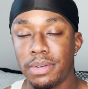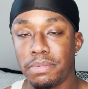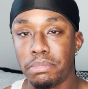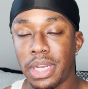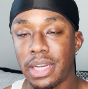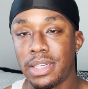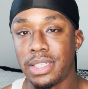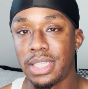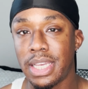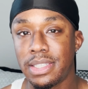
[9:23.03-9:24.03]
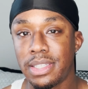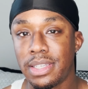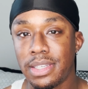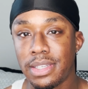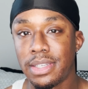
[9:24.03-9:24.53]
but I couldn't taste
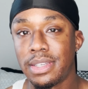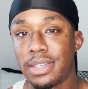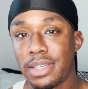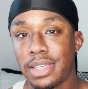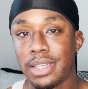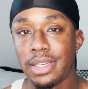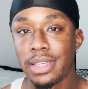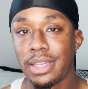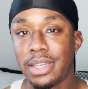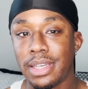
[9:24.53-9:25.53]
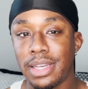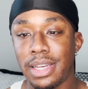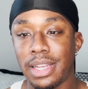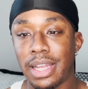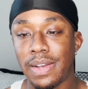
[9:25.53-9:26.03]
it.
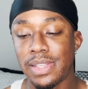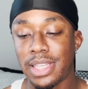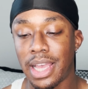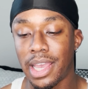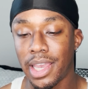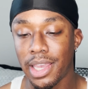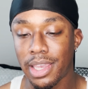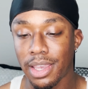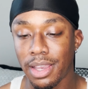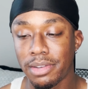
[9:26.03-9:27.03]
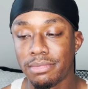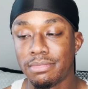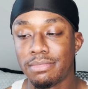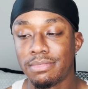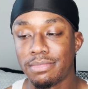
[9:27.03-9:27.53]
And I was like,
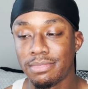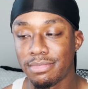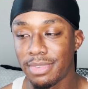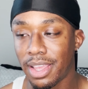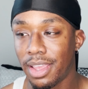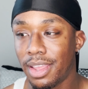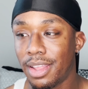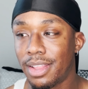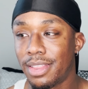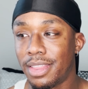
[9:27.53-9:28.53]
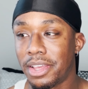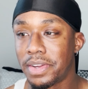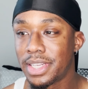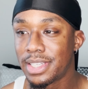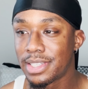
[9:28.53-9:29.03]
and
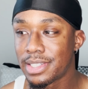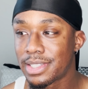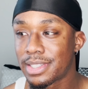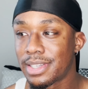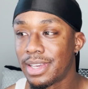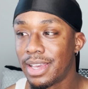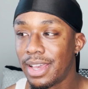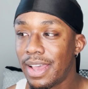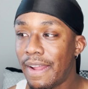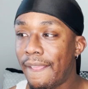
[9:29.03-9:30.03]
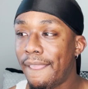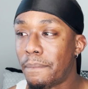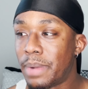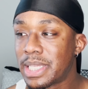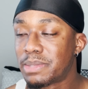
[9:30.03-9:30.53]
there it is.
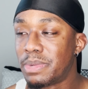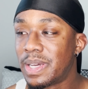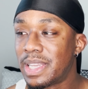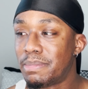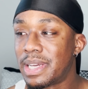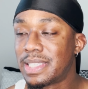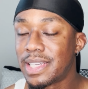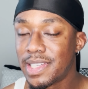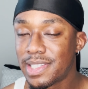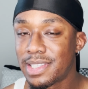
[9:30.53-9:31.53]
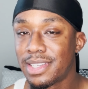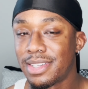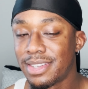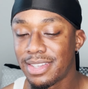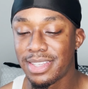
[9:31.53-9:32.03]
My smell and my taste
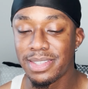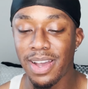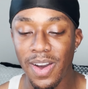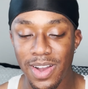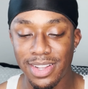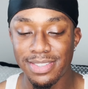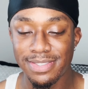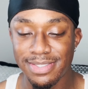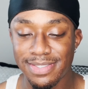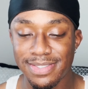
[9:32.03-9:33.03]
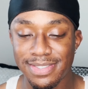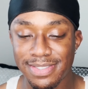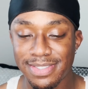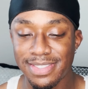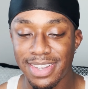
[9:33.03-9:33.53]
is gone.
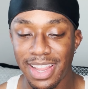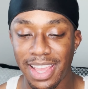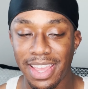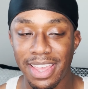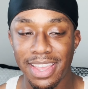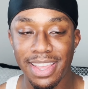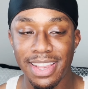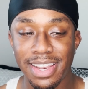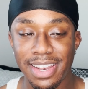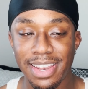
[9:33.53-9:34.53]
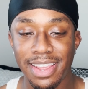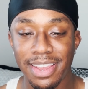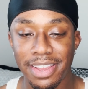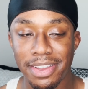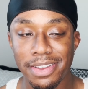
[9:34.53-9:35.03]
And
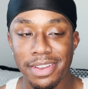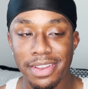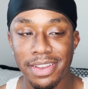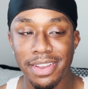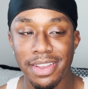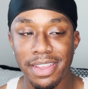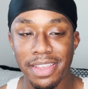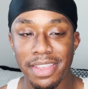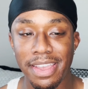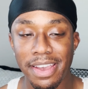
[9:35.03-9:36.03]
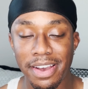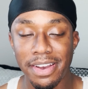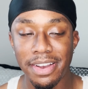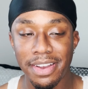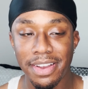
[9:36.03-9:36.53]

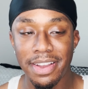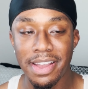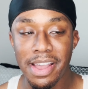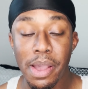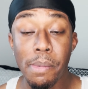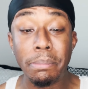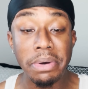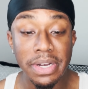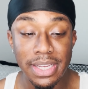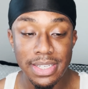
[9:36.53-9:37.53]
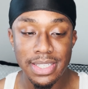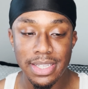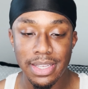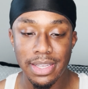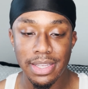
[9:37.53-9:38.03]
yeah, but